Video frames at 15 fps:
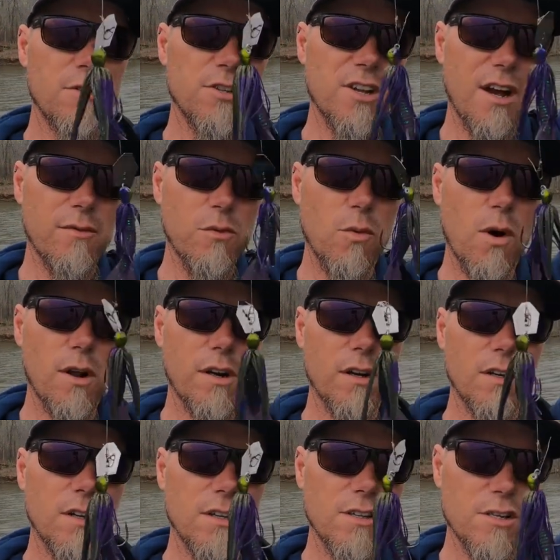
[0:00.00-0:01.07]
Just covering
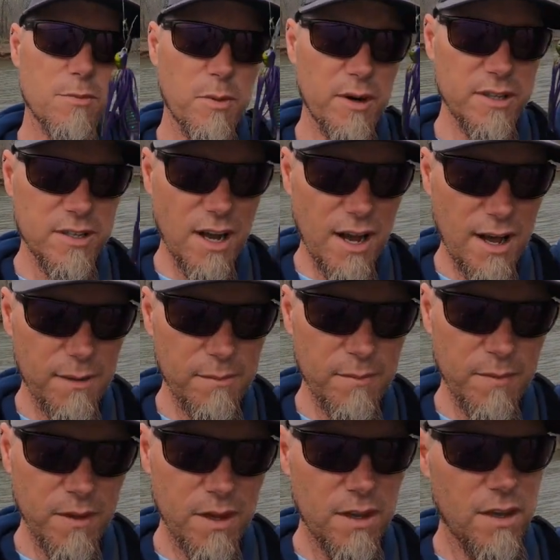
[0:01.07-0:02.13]
water, springtime.
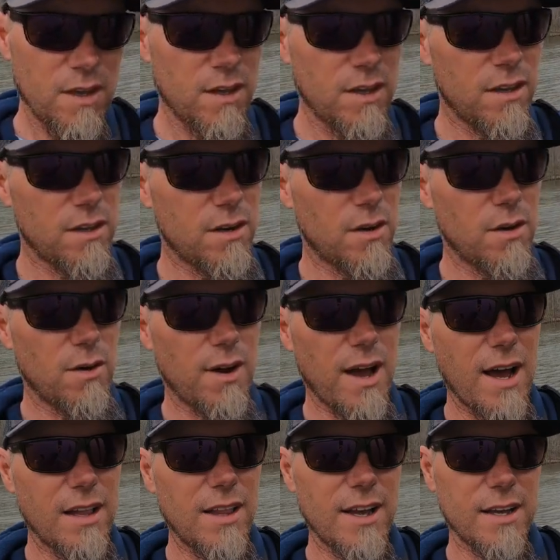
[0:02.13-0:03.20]
You know, I
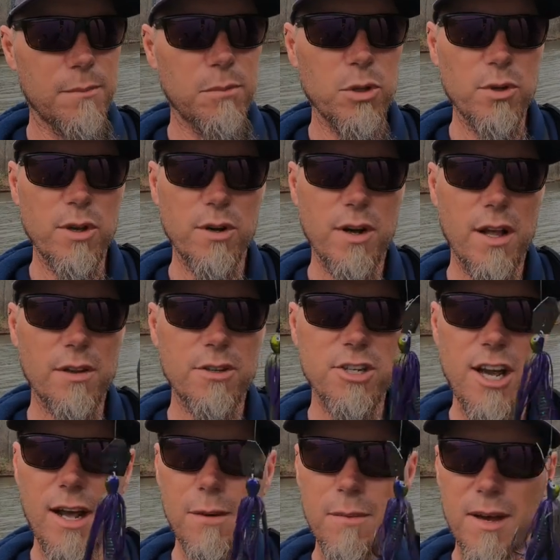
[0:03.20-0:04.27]
got like a bluegill colored
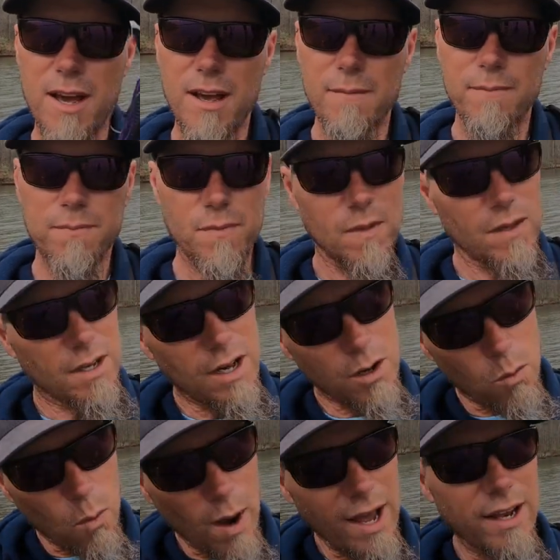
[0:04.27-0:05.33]
chatterbait. I got
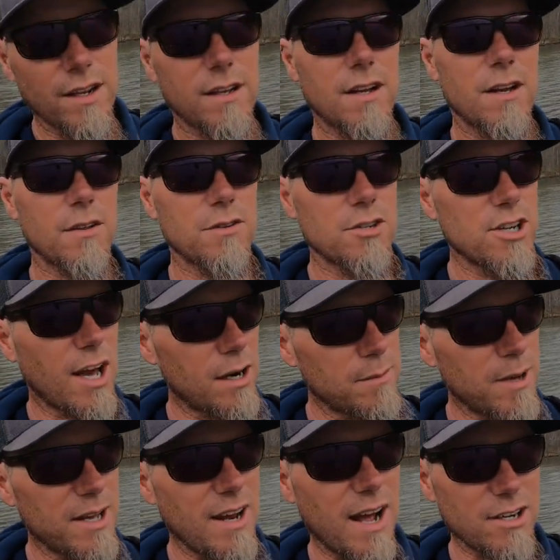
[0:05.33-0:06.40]
a white colored
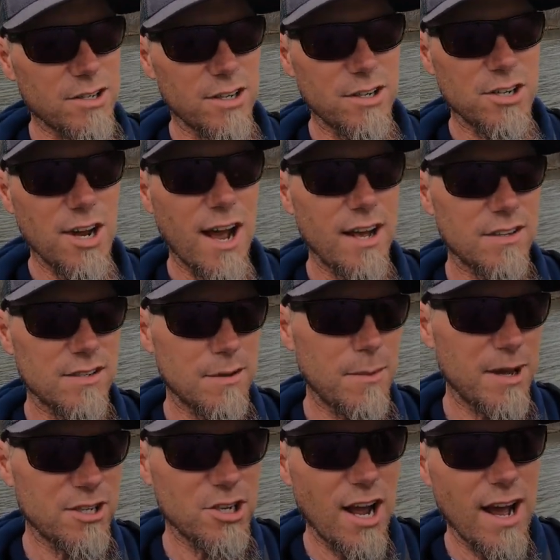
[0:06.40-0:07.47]
chatterbait, actually a
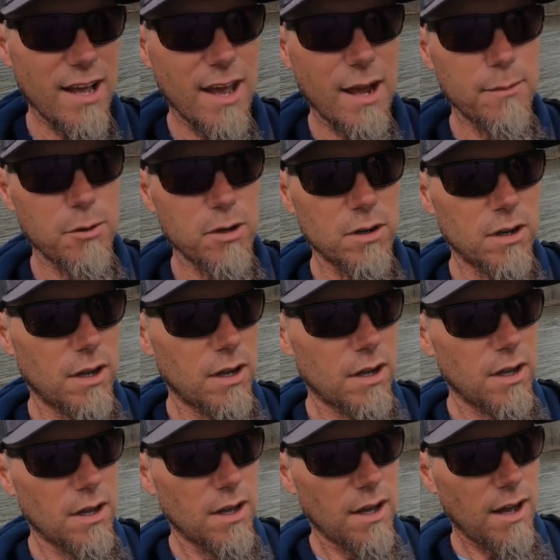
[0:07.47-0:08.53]
Z-Man jackhammer.
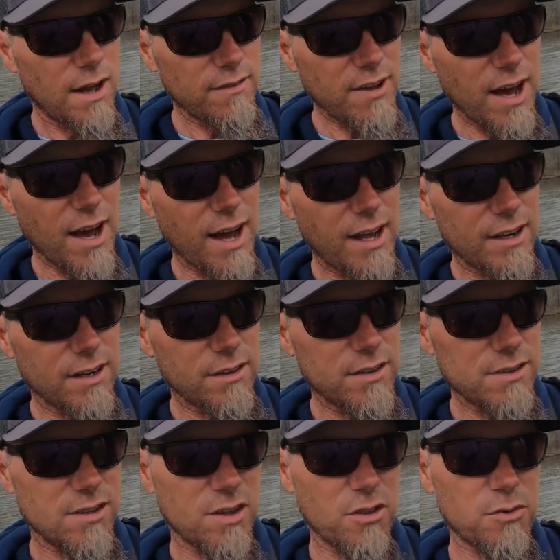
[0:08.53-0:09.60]
I've got,
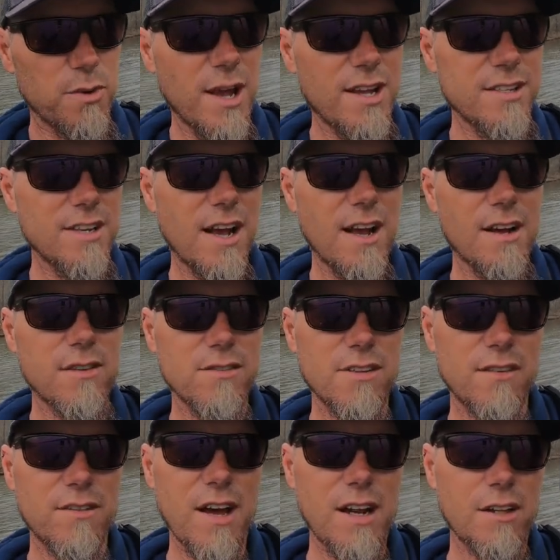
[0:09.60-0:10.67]
this is a three eighths
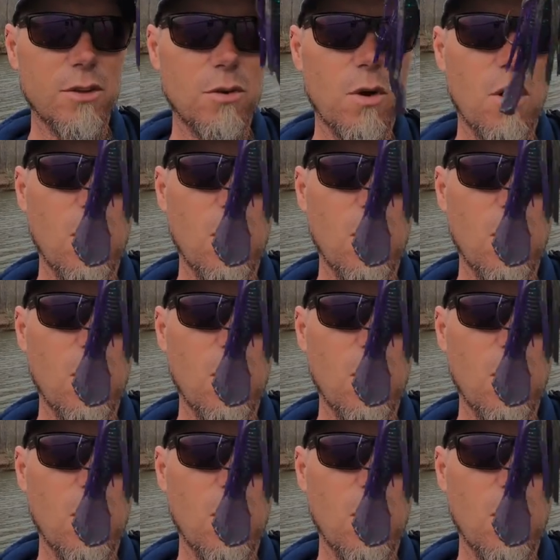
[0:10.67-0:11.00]
ounce. I've got a little